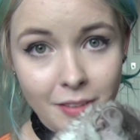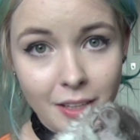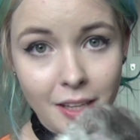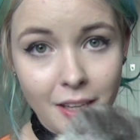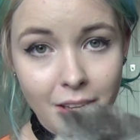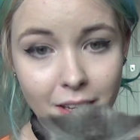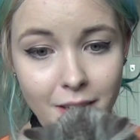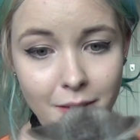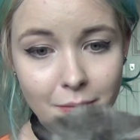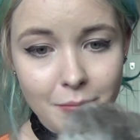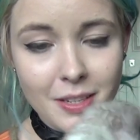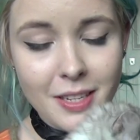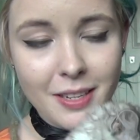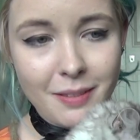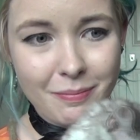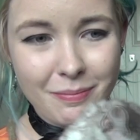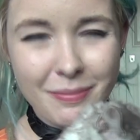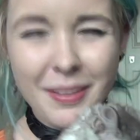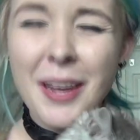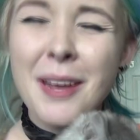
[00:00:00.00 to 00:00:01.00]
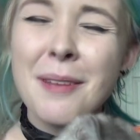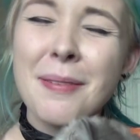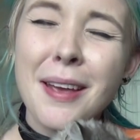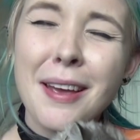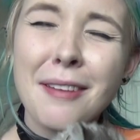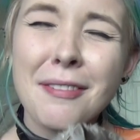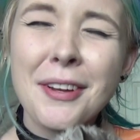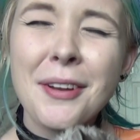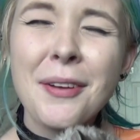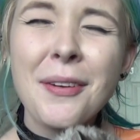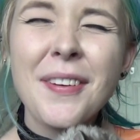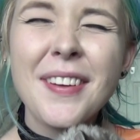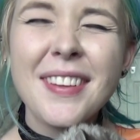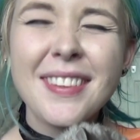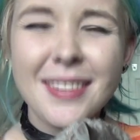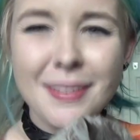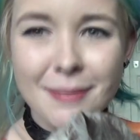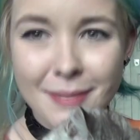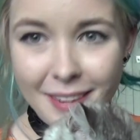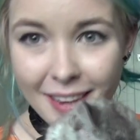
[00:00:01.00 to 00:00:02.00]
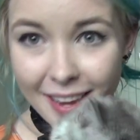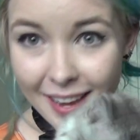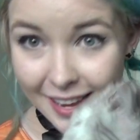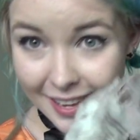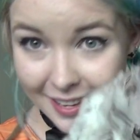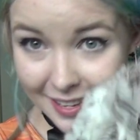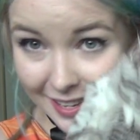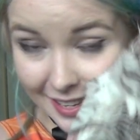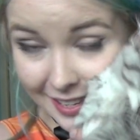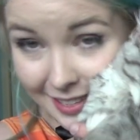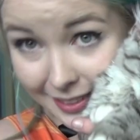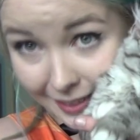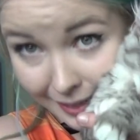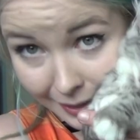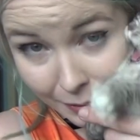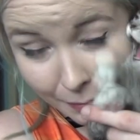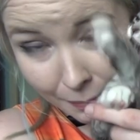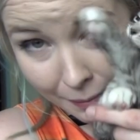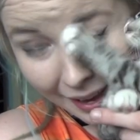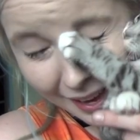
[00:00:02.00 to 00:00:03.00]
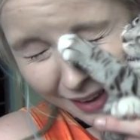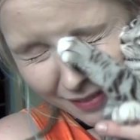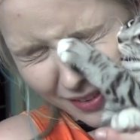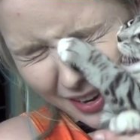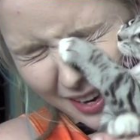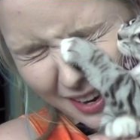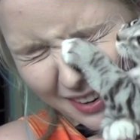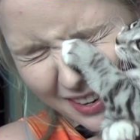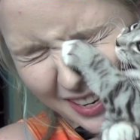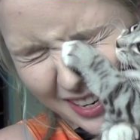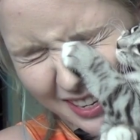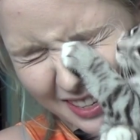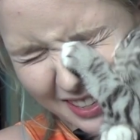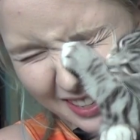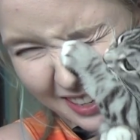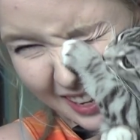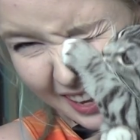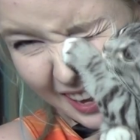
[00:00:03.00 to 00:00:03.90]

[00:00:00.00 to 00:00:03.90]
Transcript: Um, yeah, hope you have an awesome day. Say goodbye, Barry.